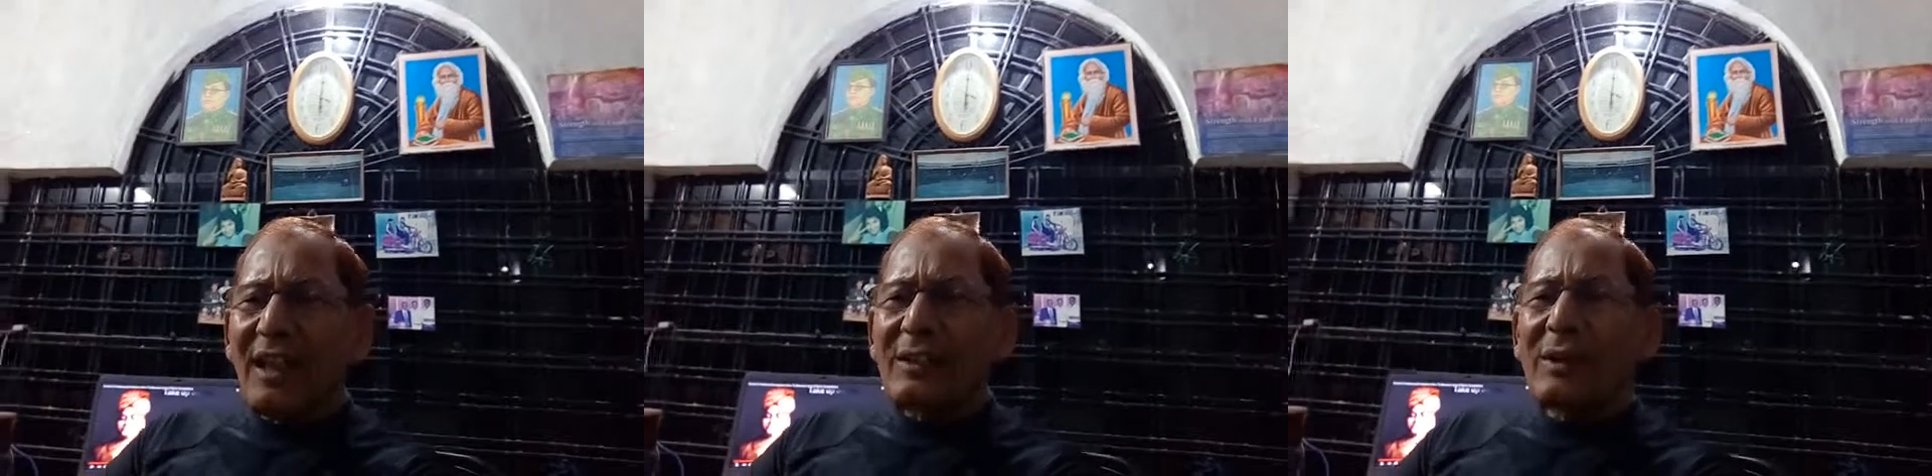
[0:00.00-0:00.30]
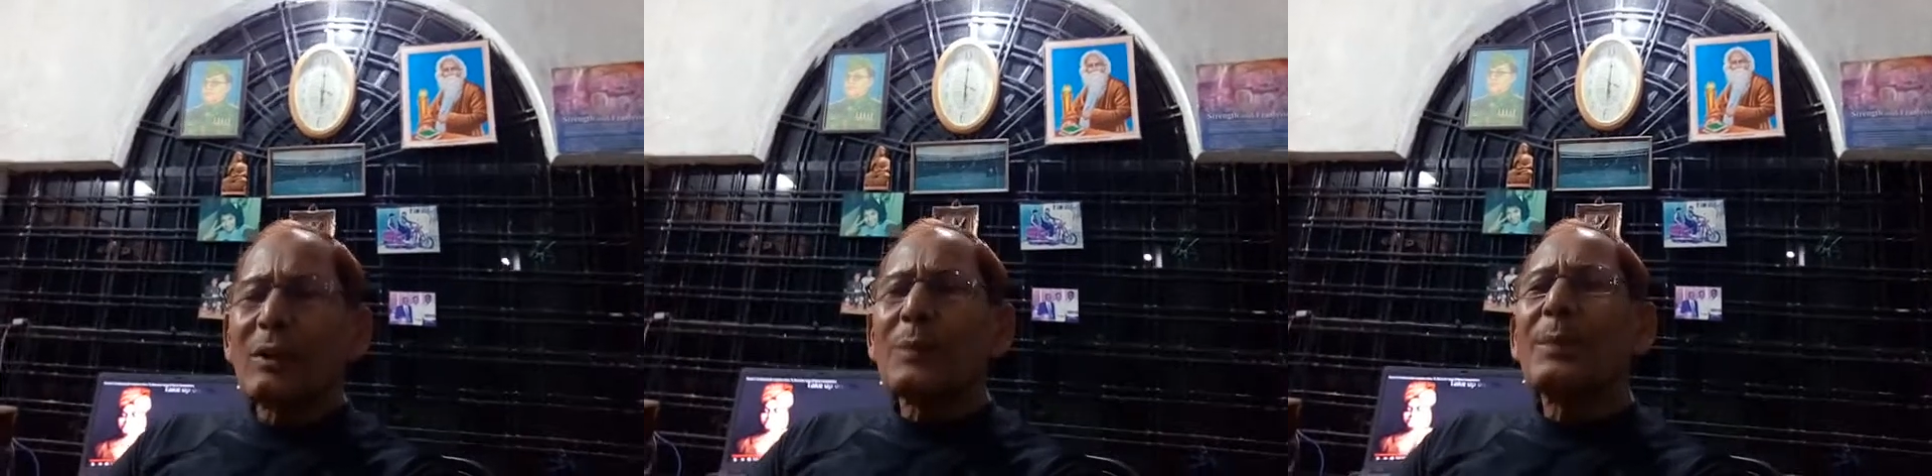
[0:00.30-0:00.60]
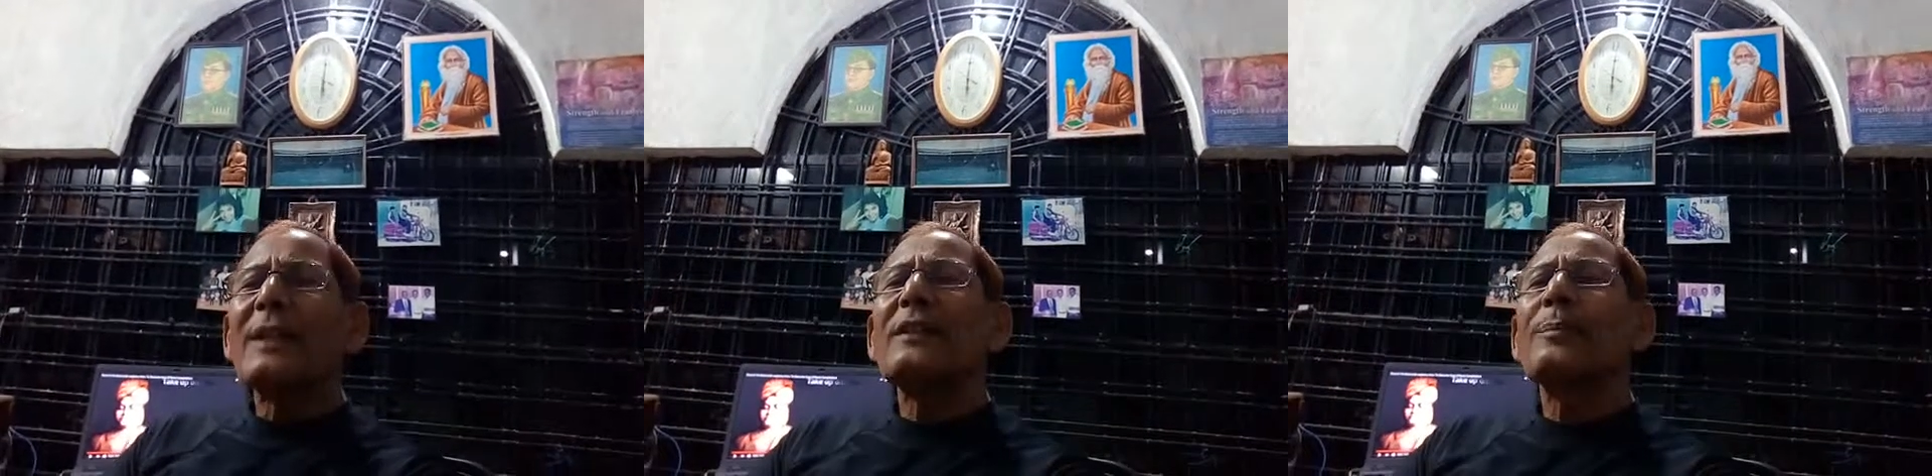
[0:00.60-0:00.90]
you are not
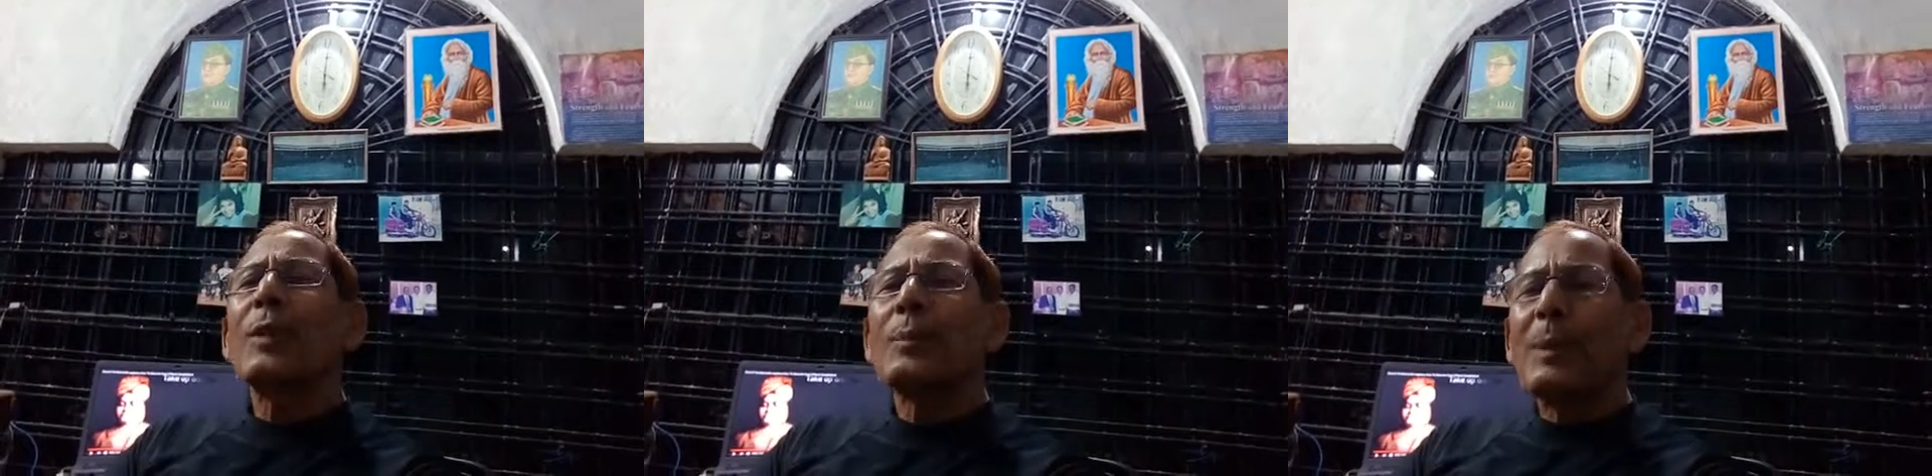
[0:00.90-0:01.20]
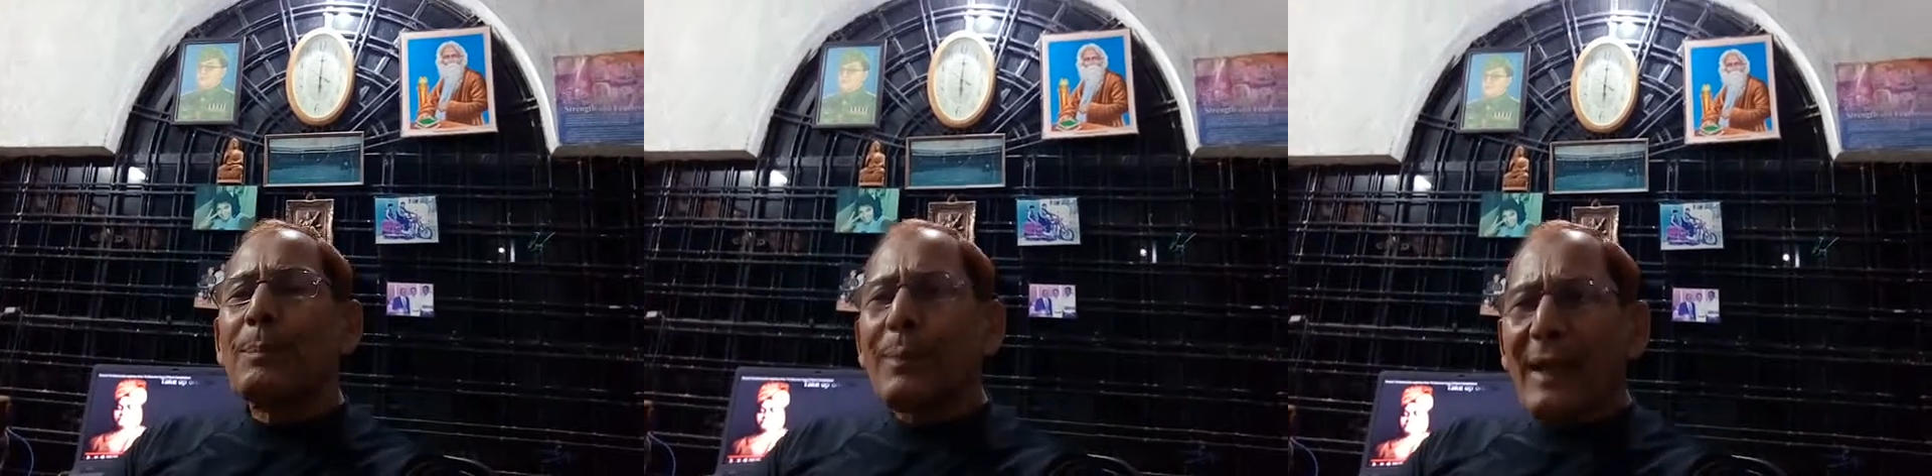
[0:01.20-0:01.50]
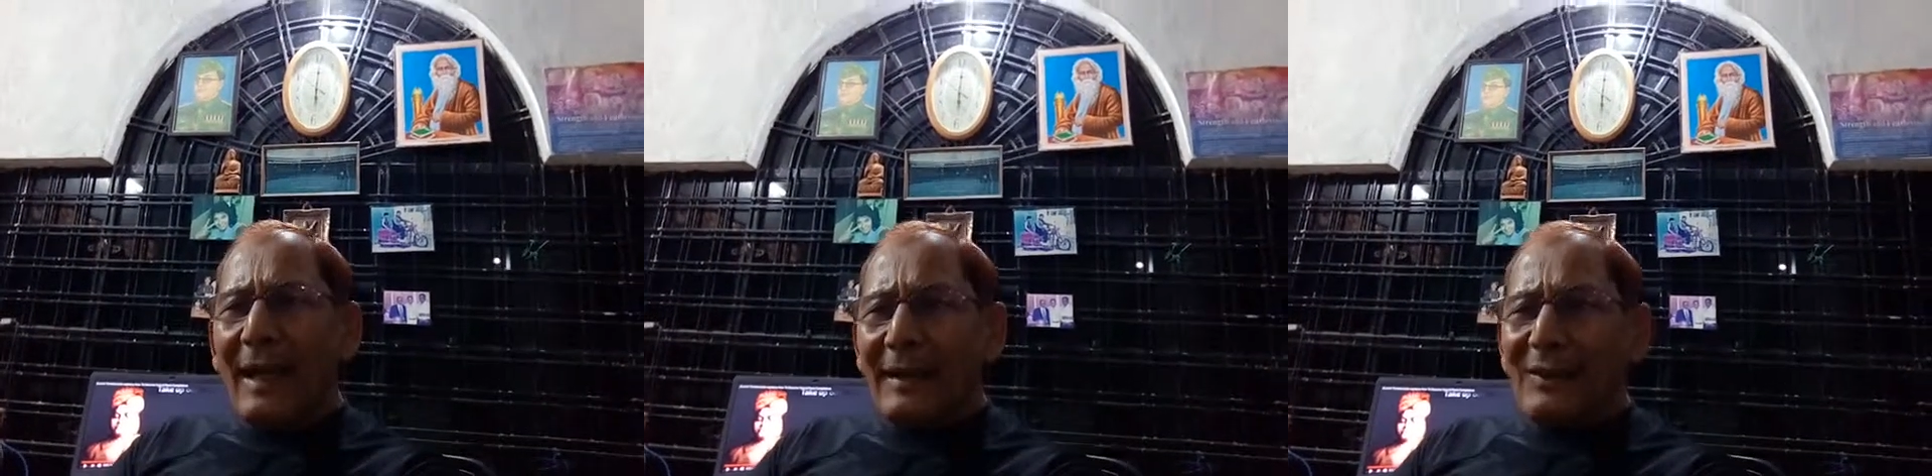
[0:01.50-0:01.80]
paying the proper
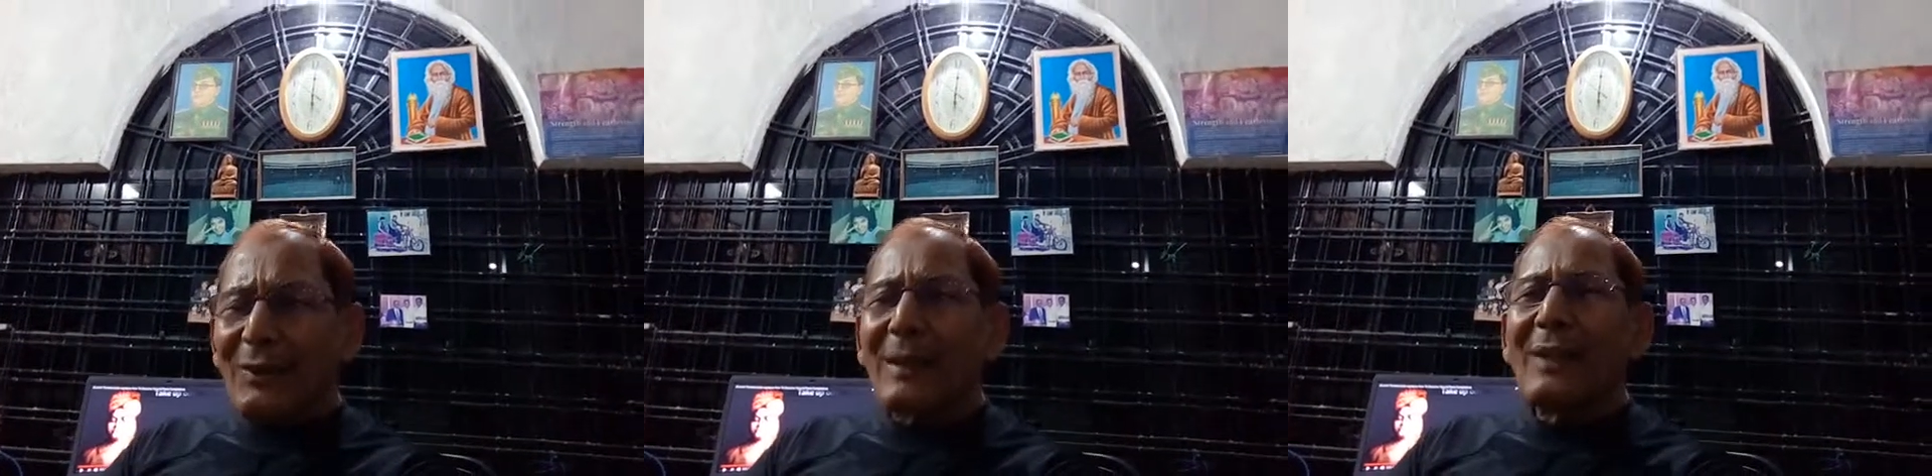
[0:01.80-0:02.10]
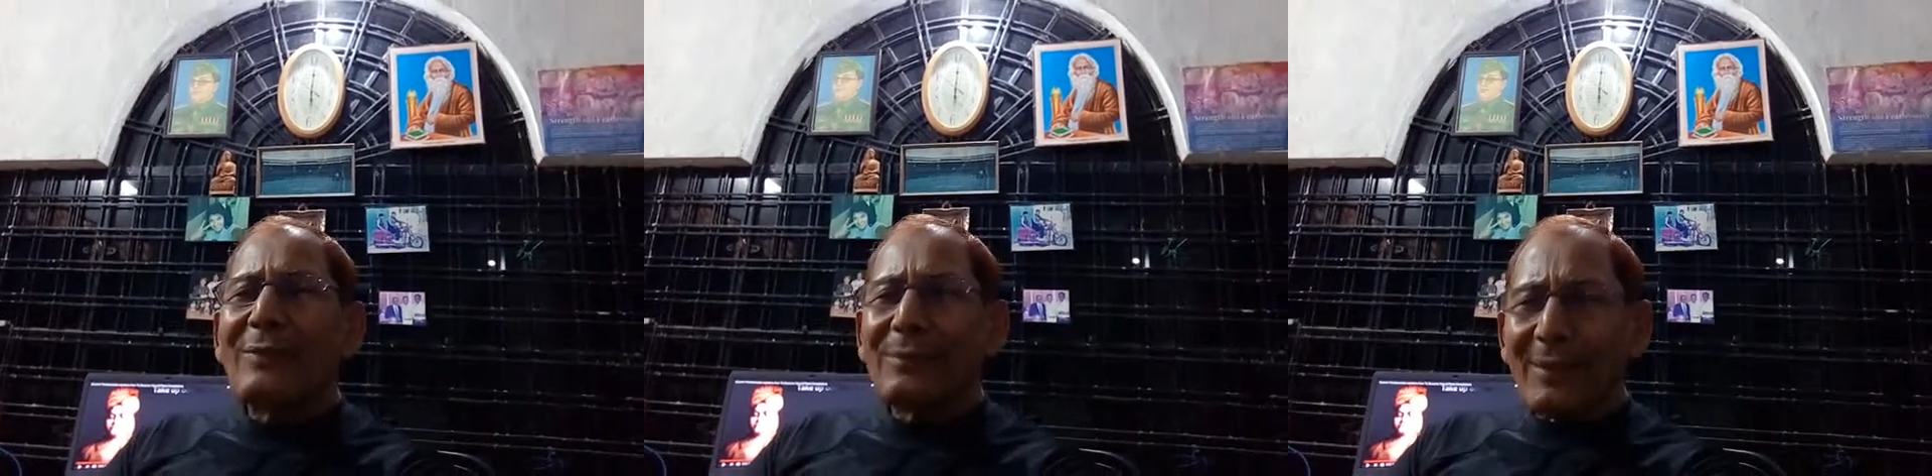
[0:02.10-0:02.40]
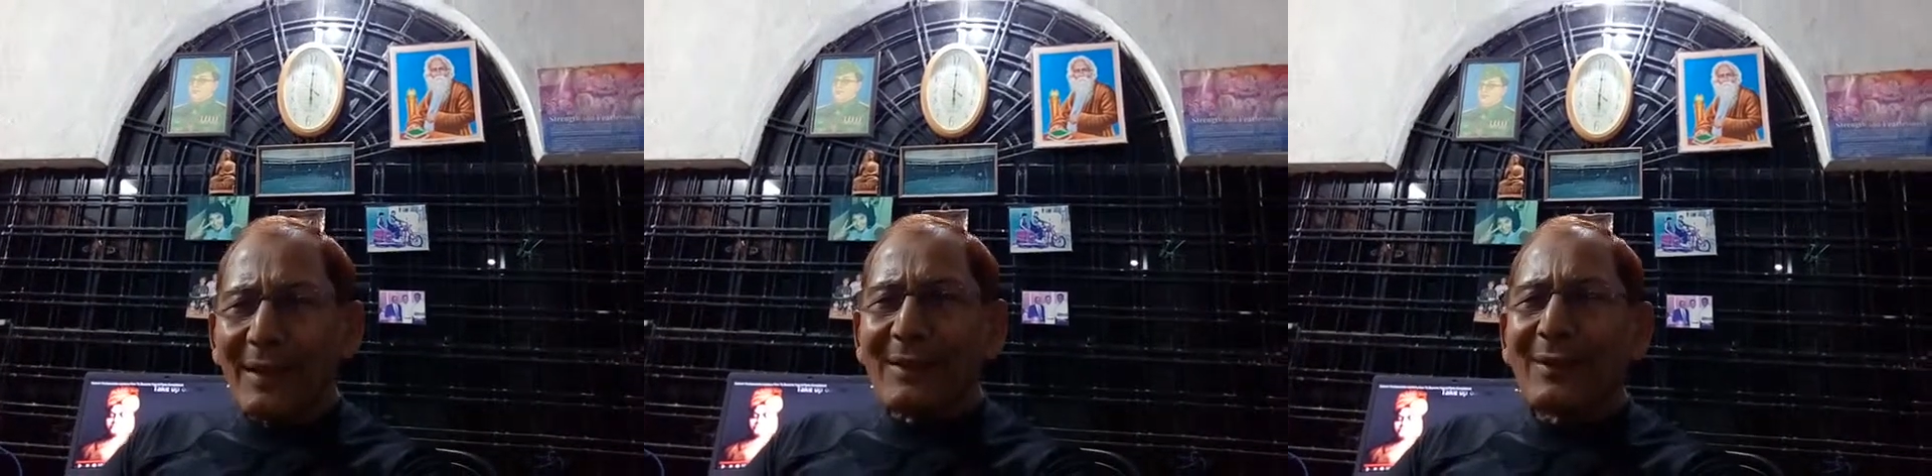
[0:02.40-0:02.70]
price, you will have
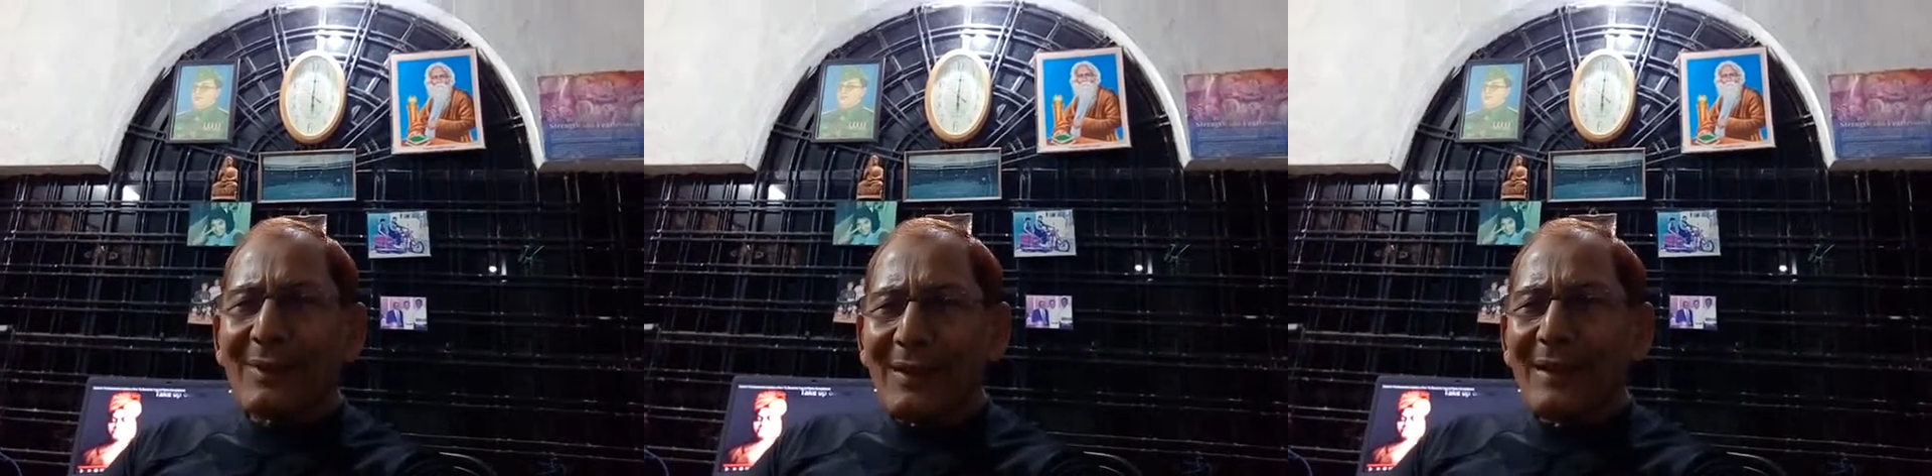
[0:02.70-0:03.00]
failure.